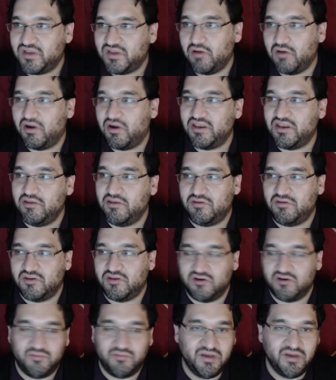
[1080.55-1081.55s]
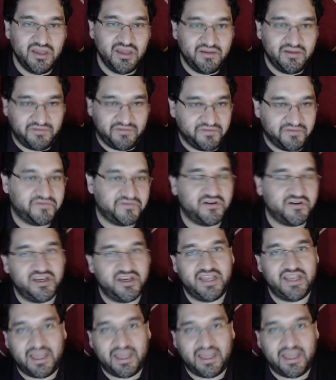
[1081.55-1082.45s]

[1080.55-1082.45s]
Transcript: go on YouTube for free